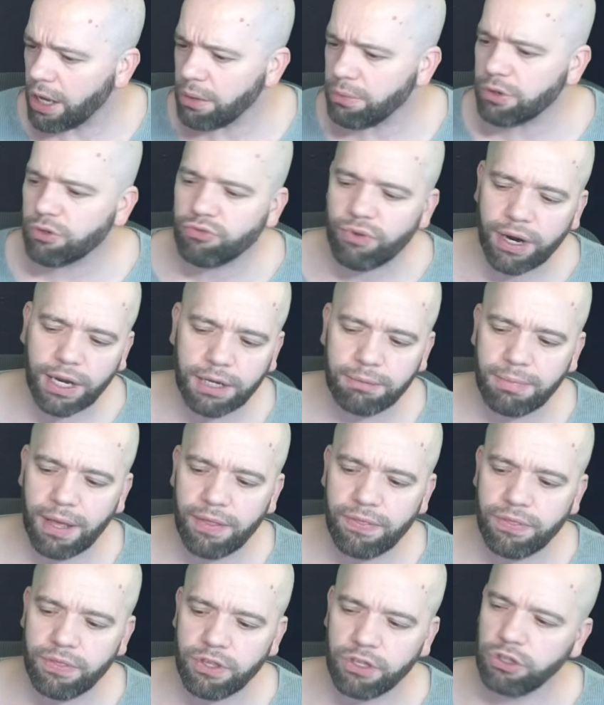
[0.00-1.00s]
would
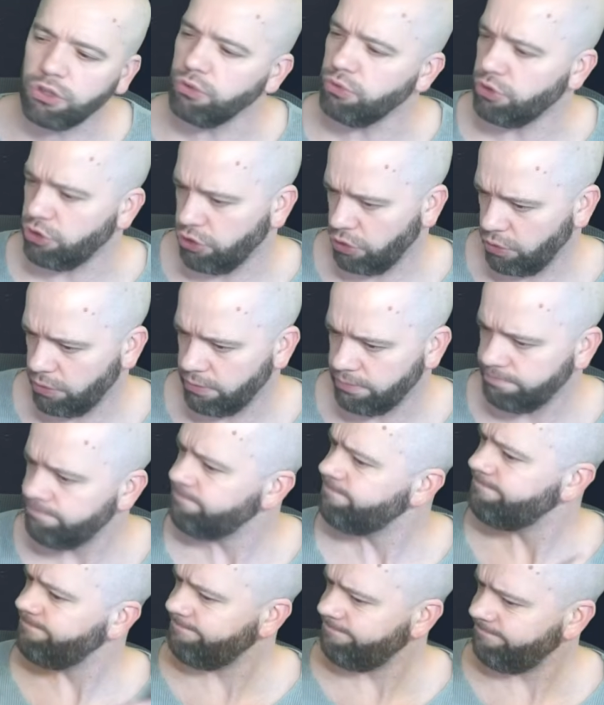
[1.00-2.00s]
recommend that you do.
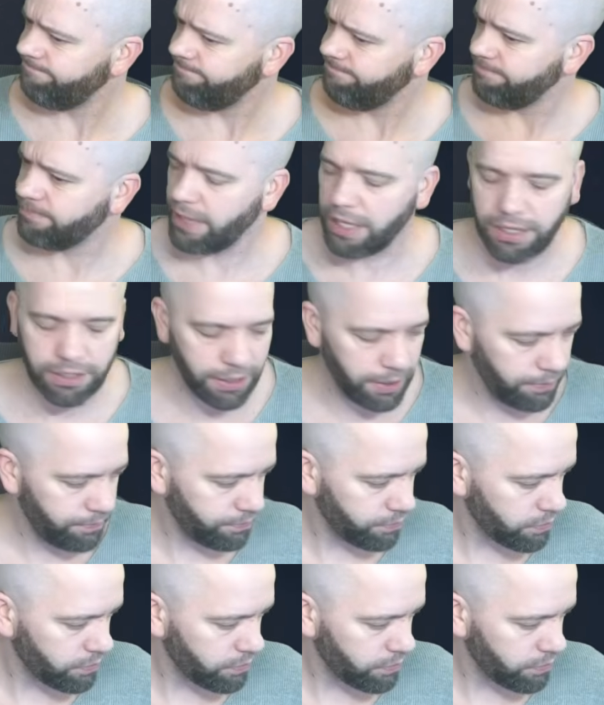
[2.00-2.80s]
There you go.